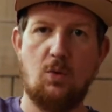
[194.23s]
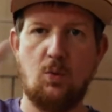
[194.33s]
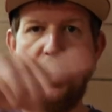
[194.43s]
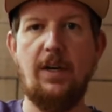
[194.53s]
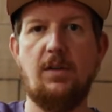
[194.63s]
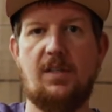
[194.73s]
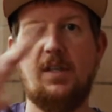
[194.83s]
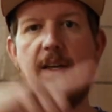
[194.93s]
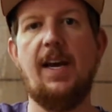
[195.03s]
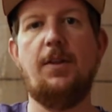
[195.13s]
reels
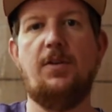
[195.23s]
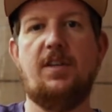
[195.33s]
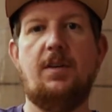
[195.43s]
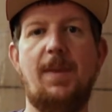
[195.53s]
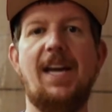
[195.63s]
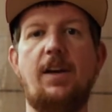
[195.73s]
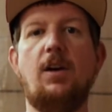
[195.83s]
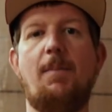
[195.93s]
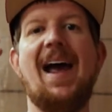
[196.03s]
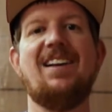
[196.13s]
together to make
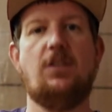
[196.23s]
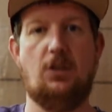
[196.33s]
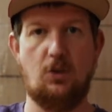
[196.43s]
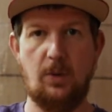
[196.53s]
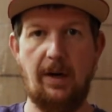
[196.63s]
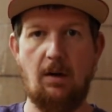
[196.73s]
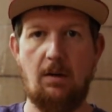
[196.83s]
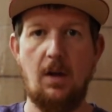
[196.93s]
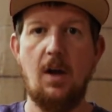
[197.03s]
your master reel